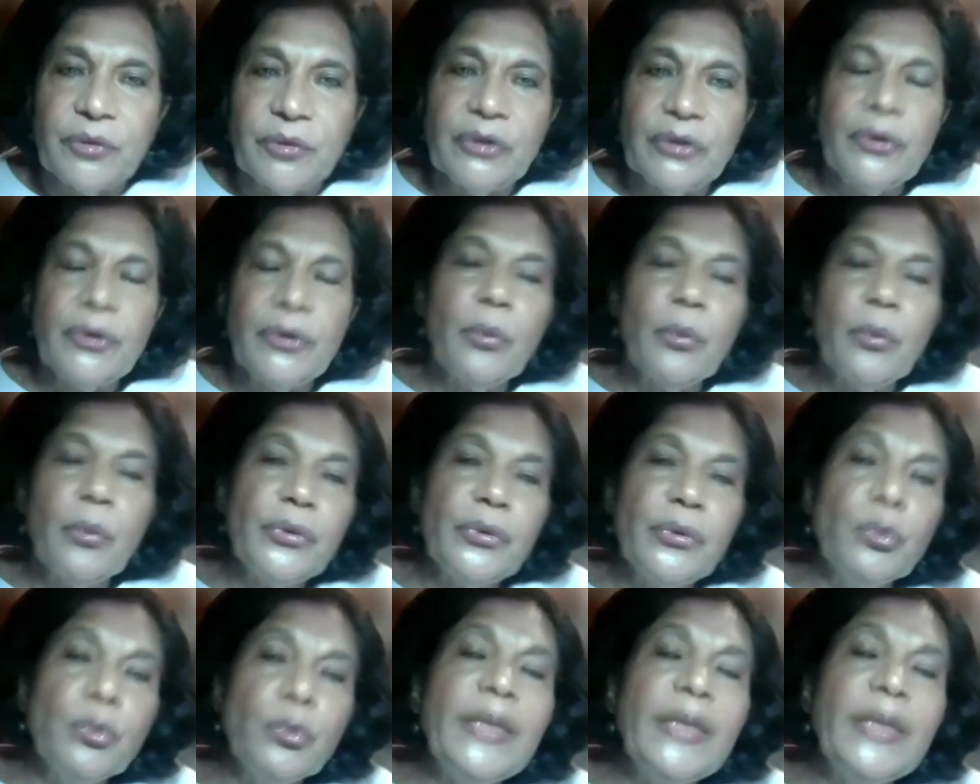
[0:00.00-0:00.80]
You know,
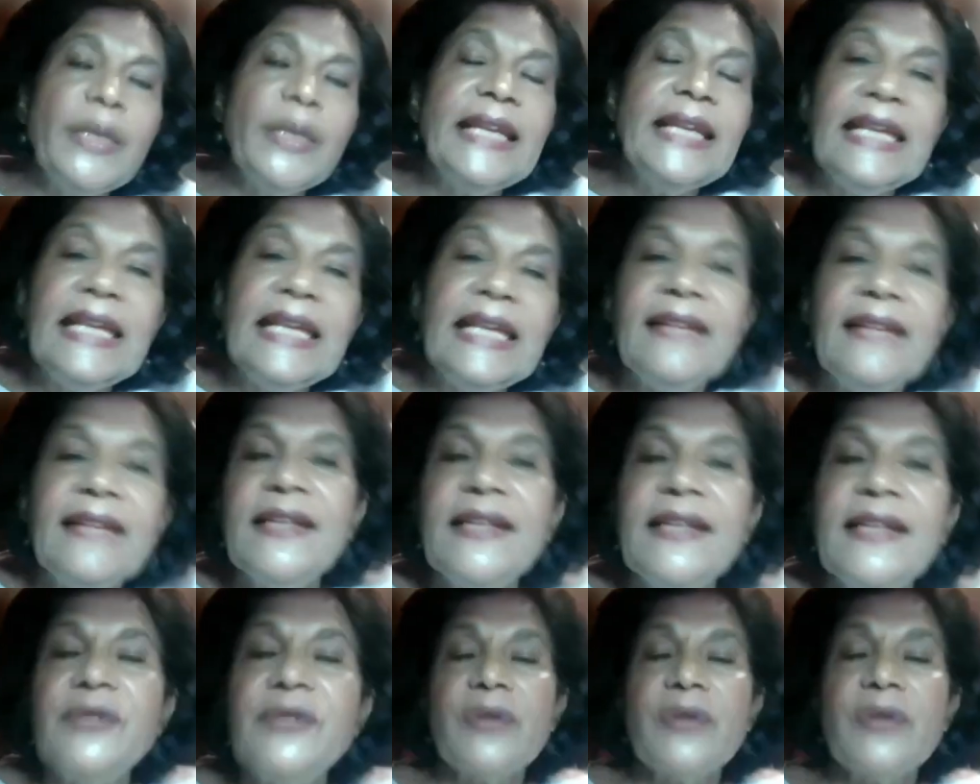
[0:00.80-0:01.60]
do we need
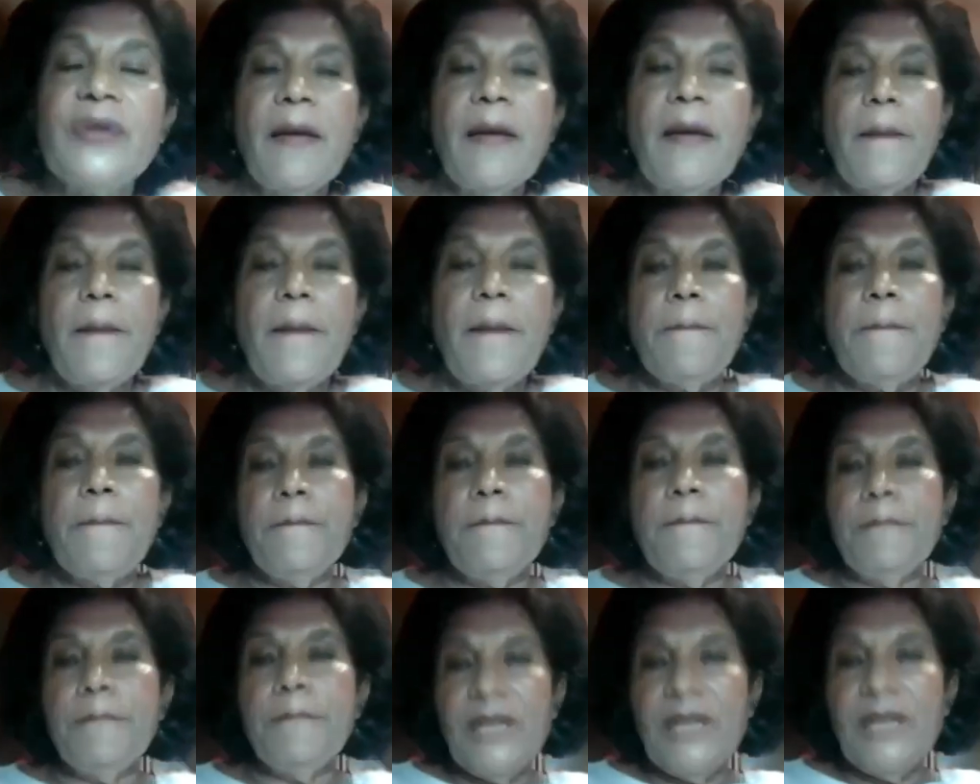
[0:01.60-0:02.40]
these
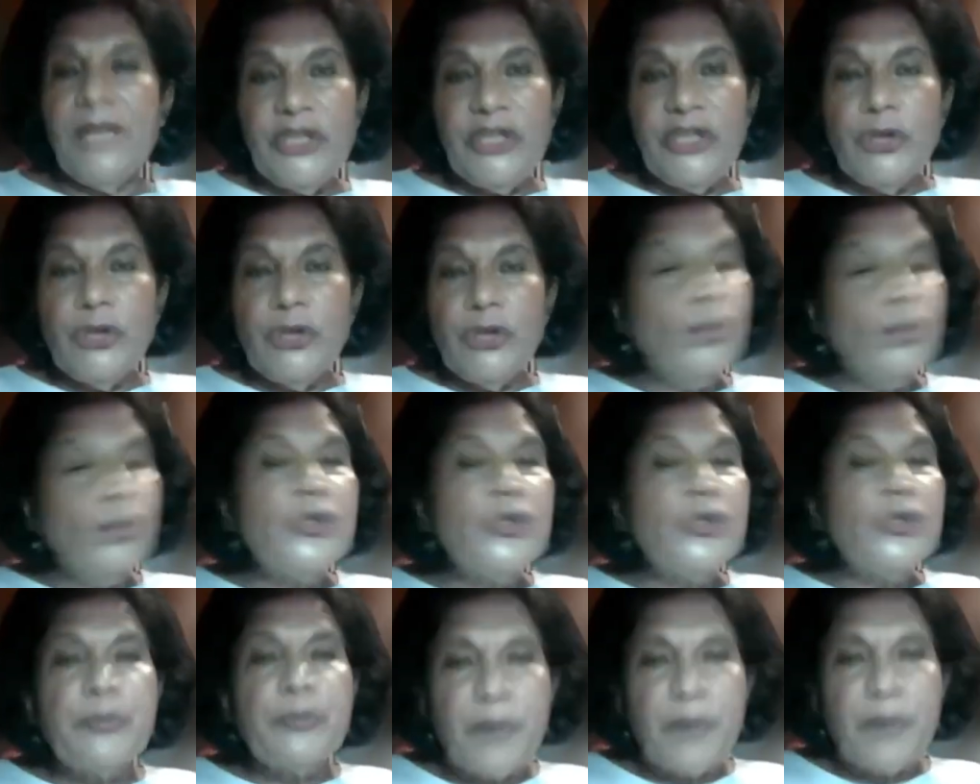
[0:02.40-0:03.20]

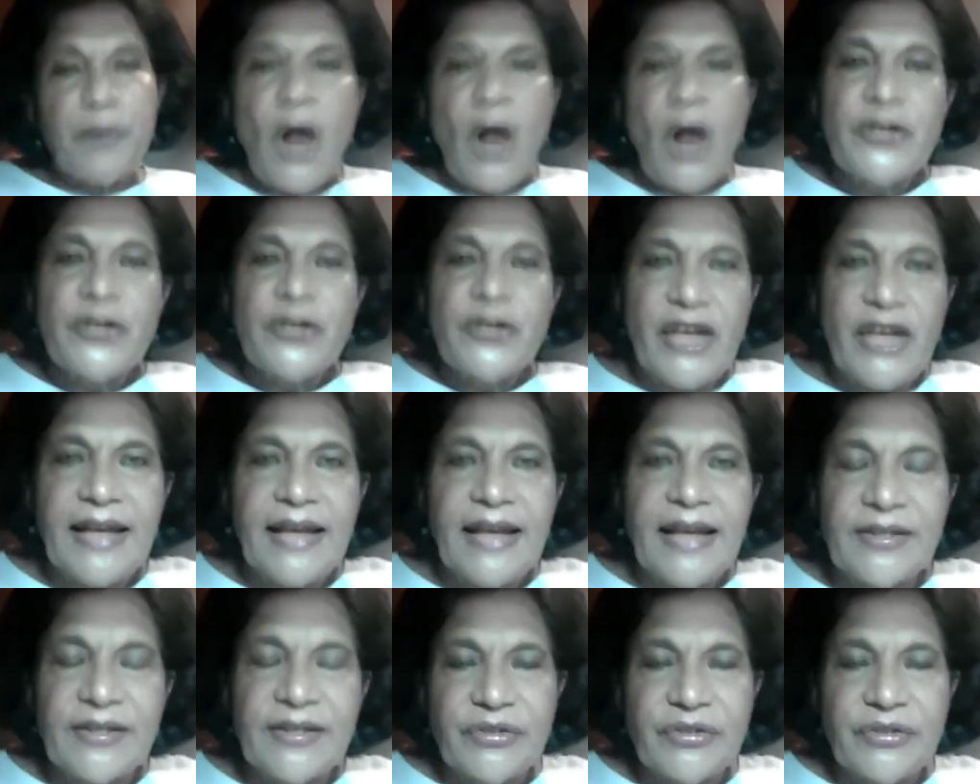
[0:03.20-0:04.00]
huge
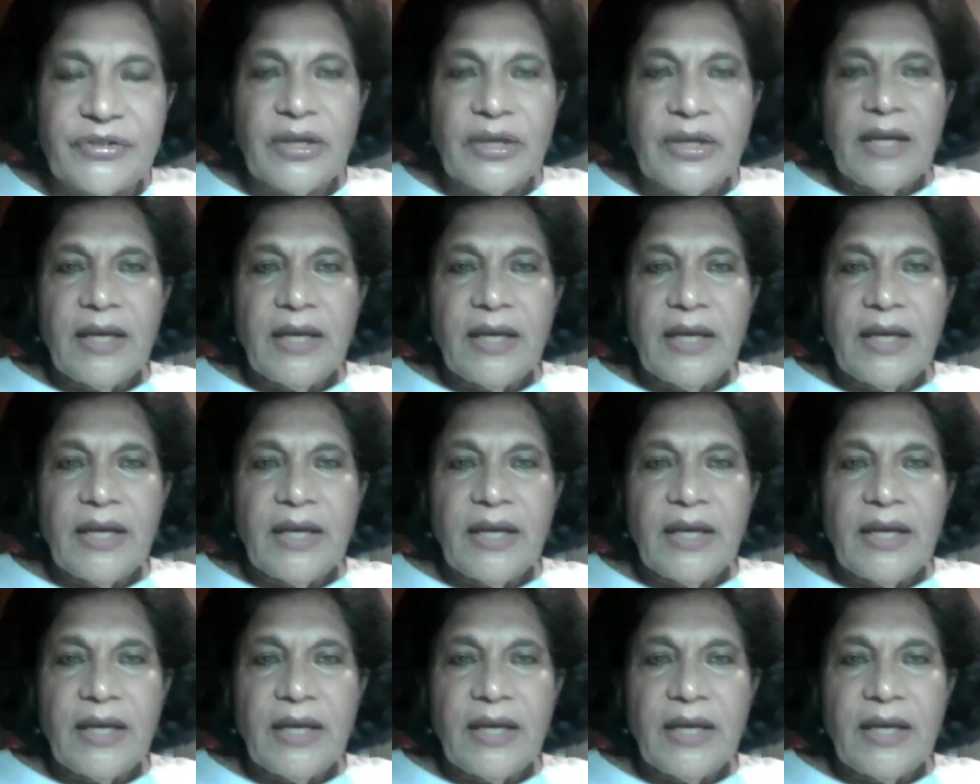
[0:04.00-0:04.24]
projects?